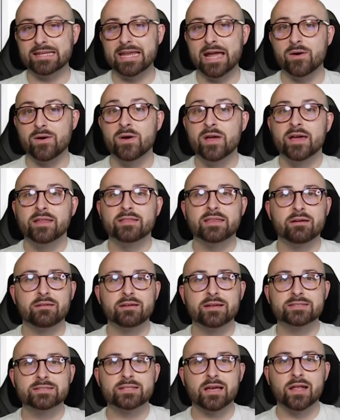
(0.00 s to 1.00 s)
Now,
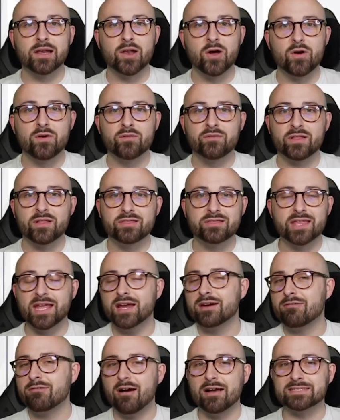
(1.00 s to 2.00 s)
there is a lot of
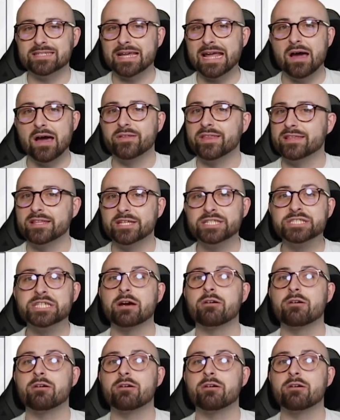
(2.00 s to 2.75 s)
theorizing out there that